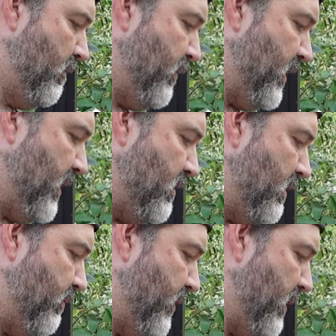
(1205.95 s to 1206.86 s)
But that's going
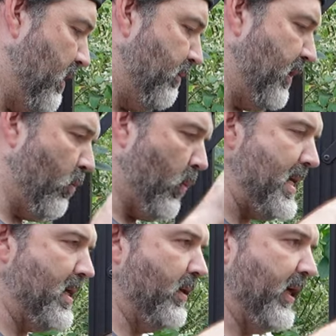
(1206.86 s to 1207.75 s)
to put a little bit of
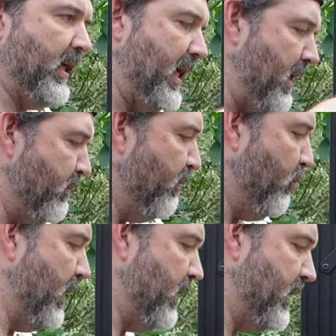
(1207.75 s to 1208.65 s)
weight on the camera
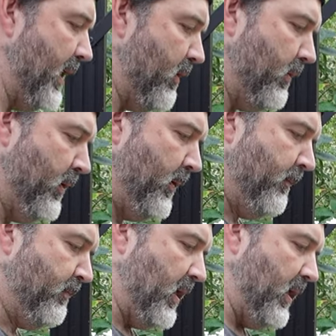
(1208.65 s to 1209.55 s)
pointing down.
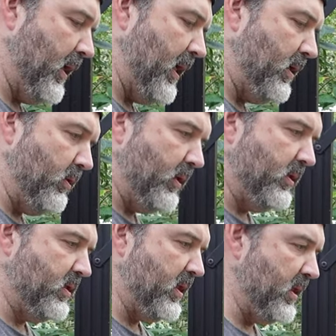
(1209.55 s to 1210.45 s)
And again, you can
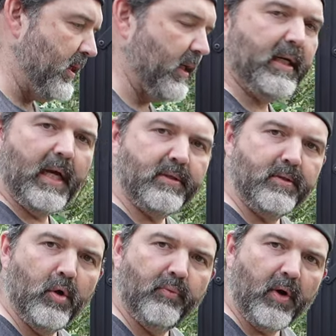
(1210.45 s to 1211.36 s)
see that it has
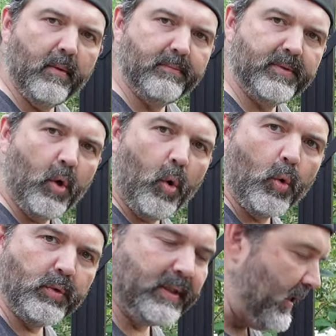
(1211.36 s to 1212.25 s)
no problems
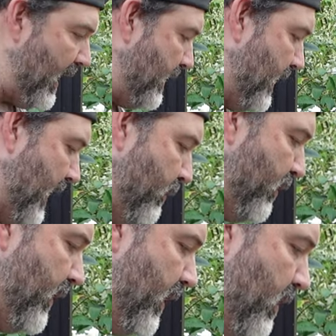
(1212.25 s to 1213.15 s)
holding that
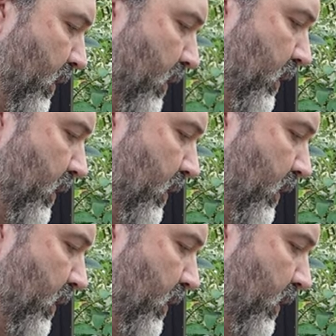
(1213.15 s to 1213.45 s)
camera there.